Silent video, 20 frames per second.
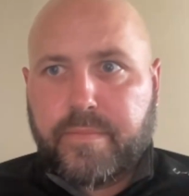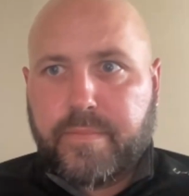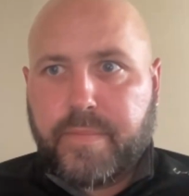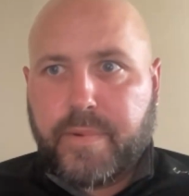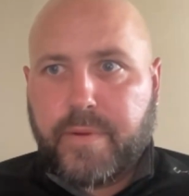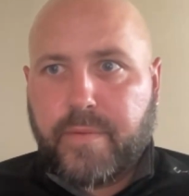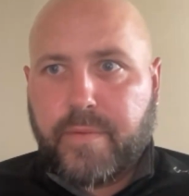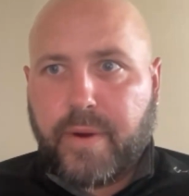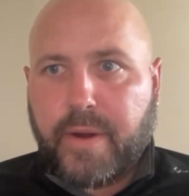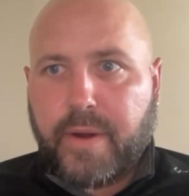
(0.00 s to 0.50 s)

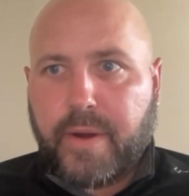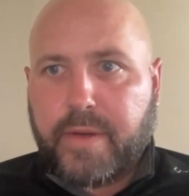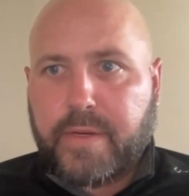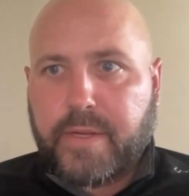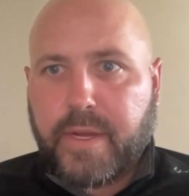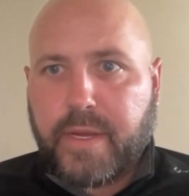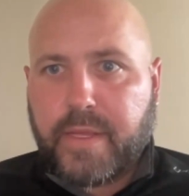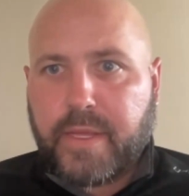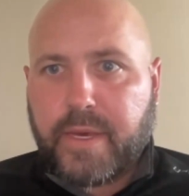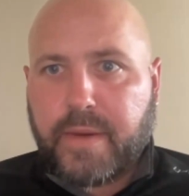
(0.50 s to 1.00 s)
be ready to
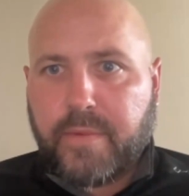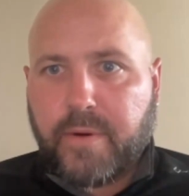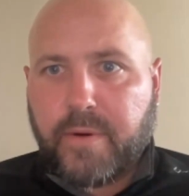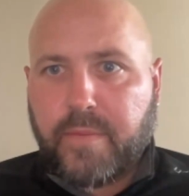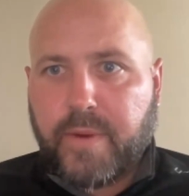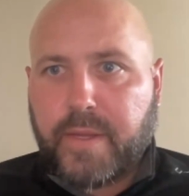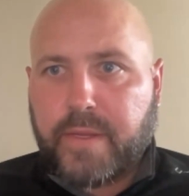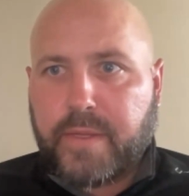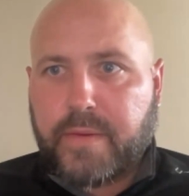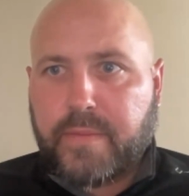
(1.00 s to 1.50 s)
take that
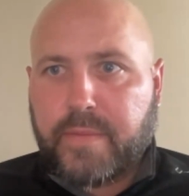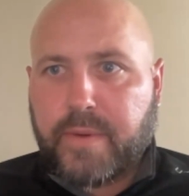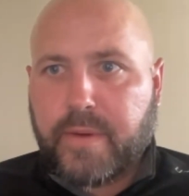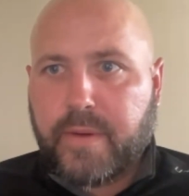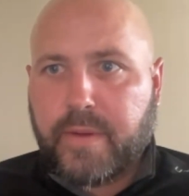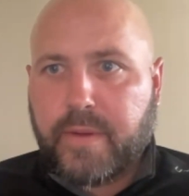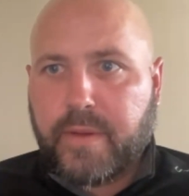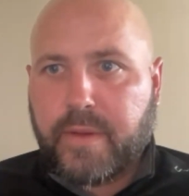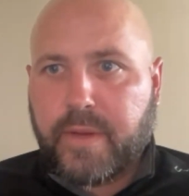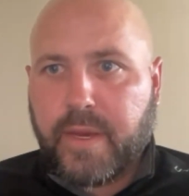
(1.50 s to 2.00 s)
momentum
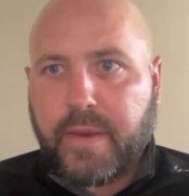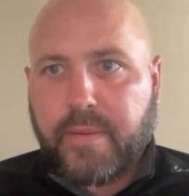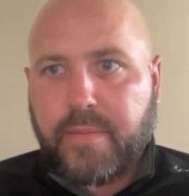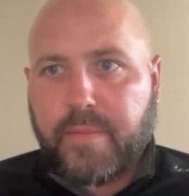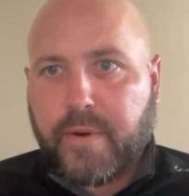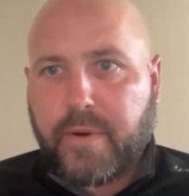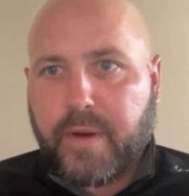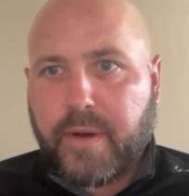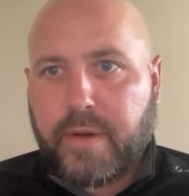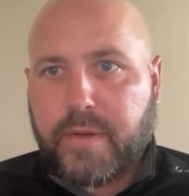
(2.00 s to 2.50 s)
into the game,
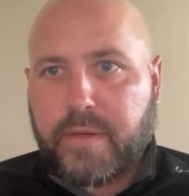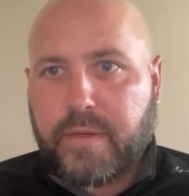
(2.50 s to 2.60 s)
right?